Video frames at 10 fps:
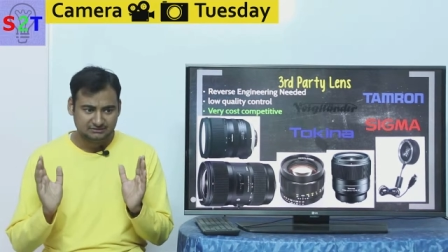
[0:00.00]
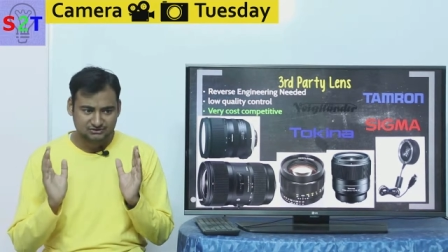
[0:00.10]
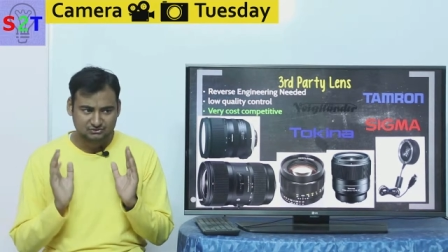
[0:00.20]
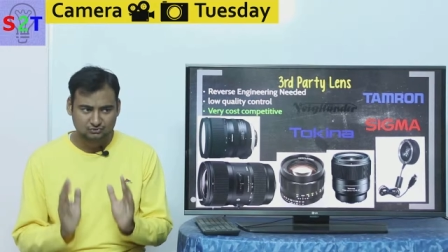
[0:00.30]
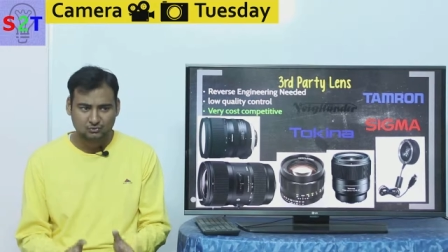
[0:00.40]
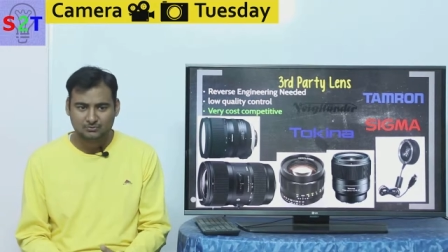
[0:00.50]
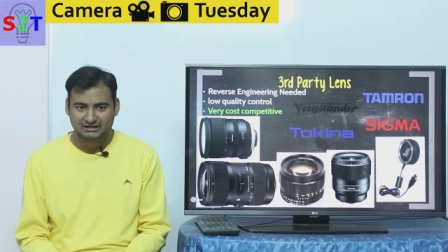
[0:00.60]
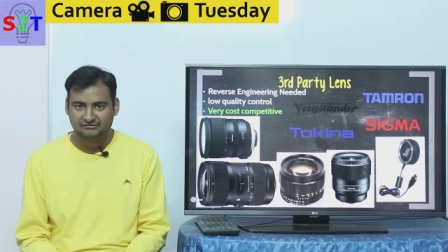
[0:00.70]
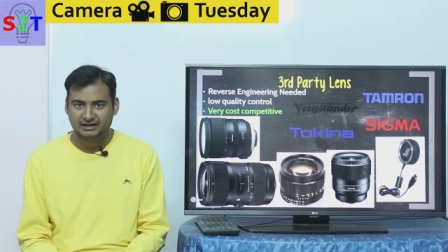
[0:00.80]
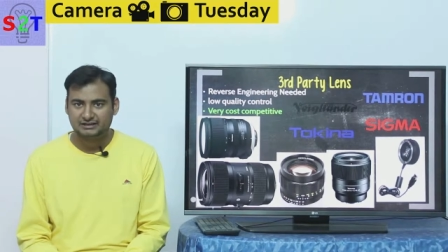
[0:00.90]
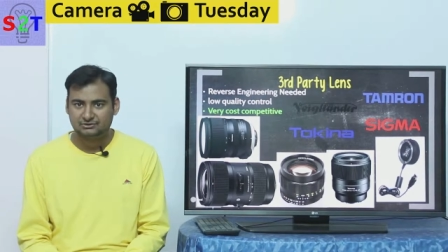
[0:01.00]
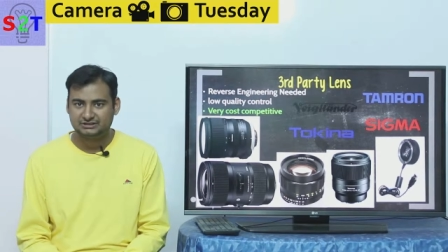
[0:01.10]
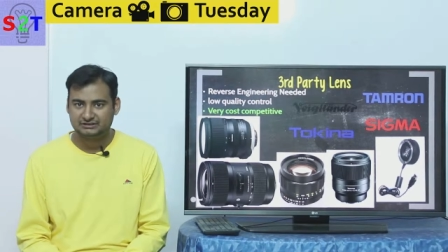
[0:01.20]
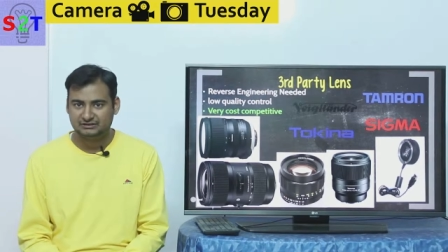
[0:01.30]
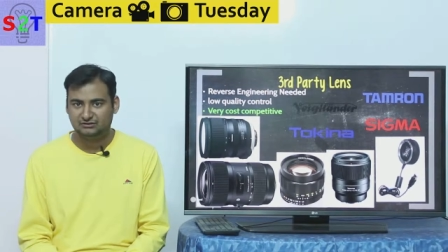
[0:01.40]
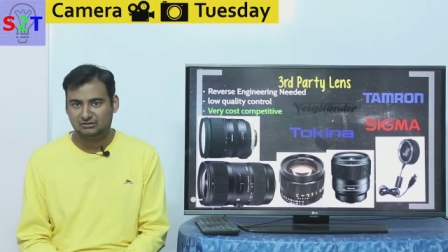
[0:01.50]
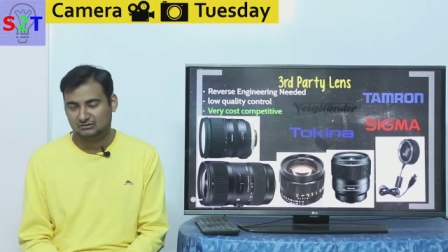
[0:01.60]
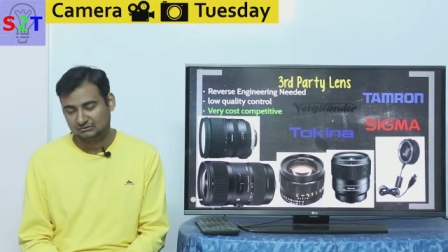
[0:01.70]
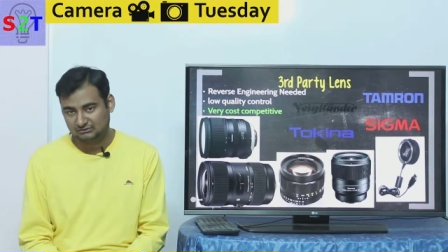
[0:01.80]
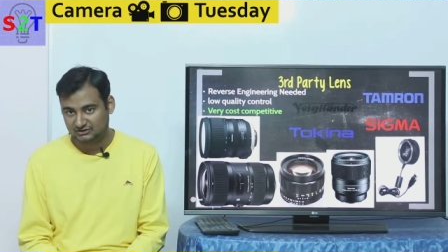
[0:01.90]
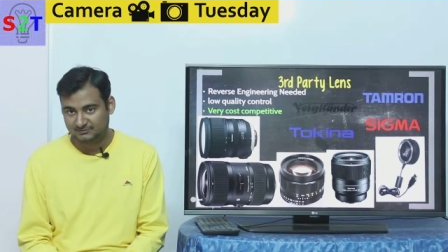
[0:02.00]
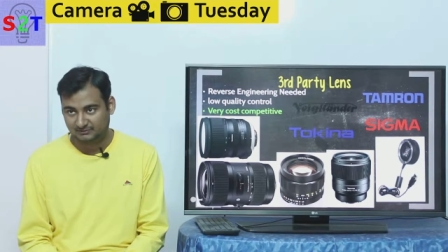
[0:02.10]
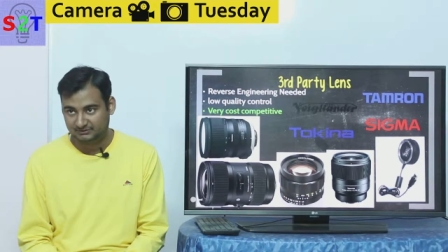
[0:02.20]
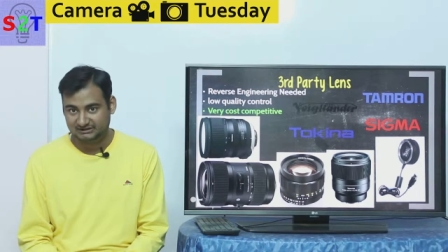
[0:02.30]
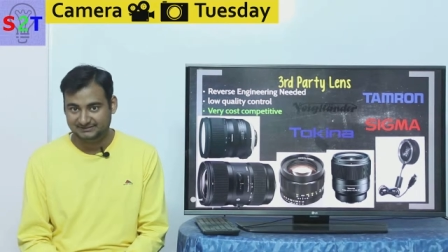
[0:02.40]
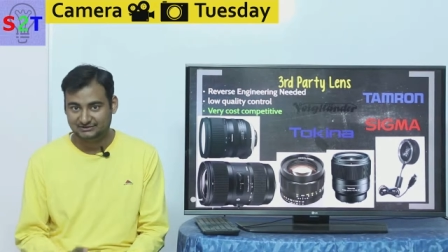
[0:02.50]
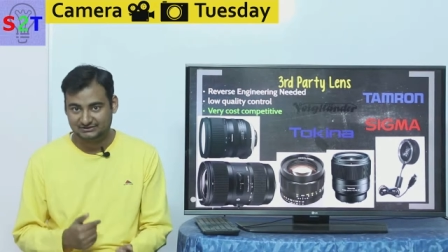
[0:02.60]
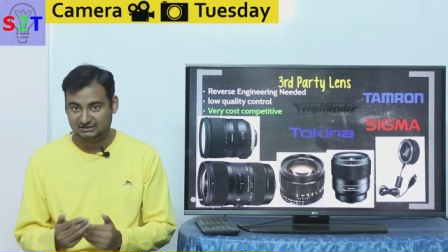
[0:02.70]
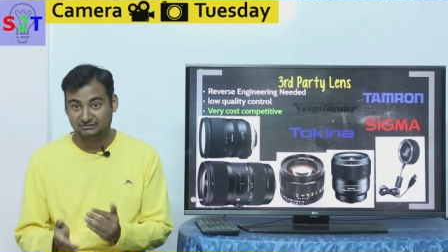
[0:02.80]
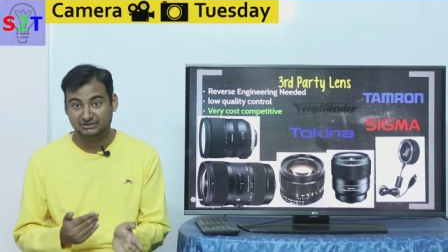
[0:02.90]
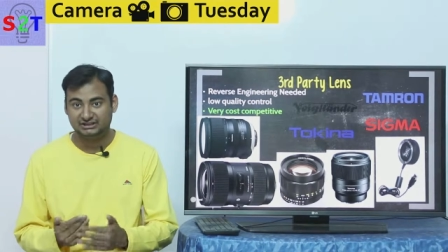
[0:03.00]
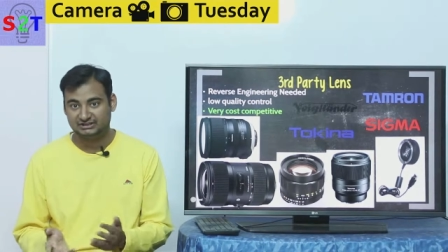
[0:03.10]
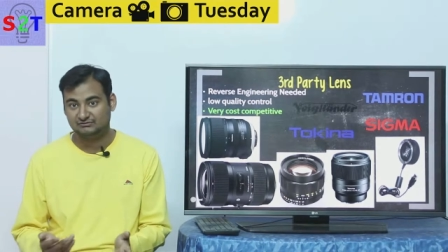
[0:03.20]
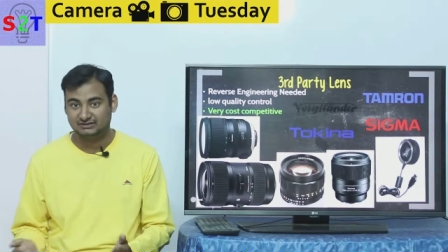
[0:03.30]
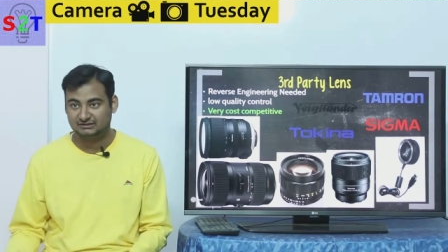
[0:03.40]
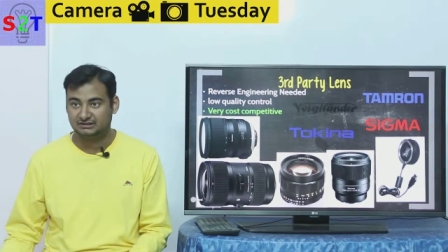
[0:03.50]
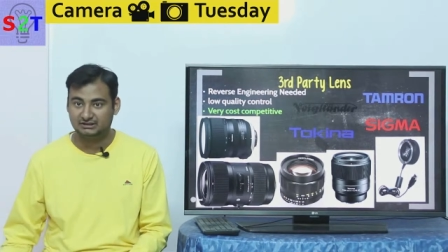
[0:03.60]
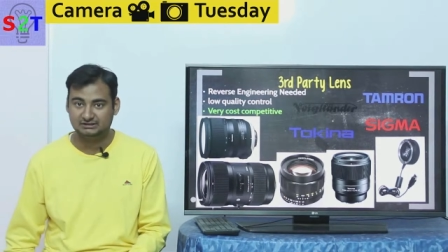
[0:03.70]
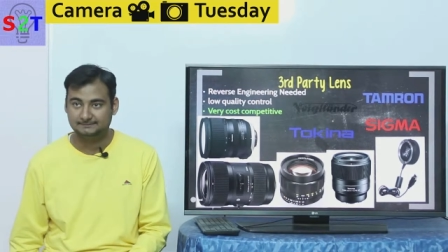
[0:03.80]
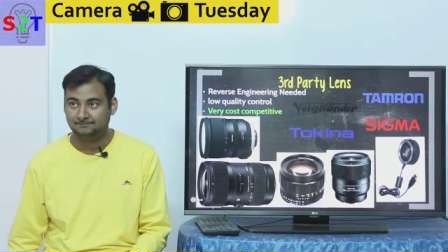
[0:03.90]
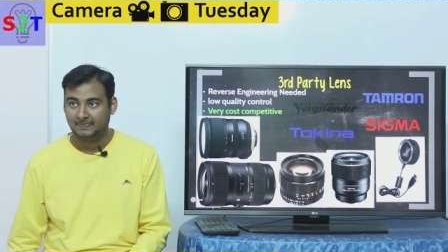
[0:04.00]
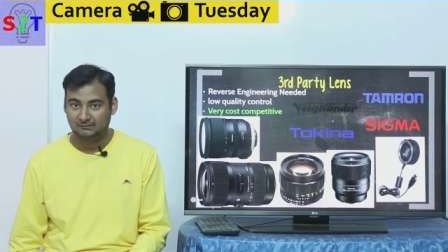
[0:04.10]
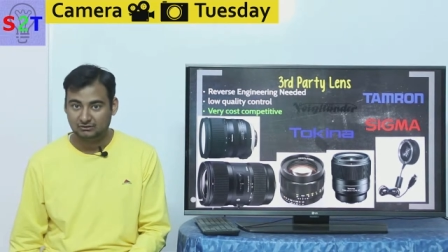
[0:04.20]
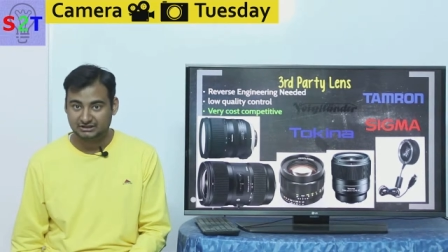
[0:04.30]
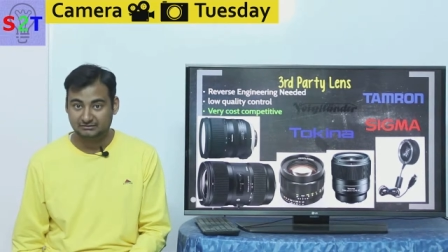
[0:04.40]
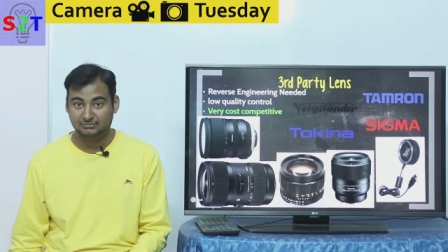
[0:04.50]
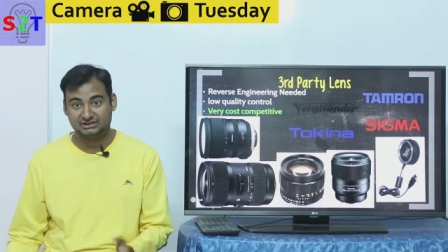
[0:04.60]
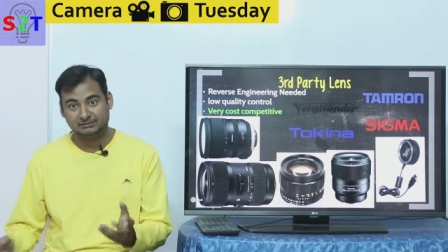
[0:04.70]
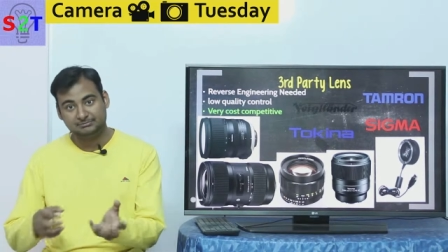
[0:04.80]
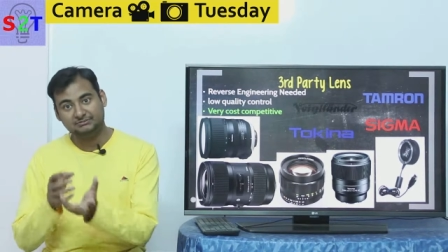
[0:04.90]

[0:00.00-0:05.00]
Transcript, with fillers: it was so bad flat out, it did not autofocus properly because the communication wasn't uh, working. But some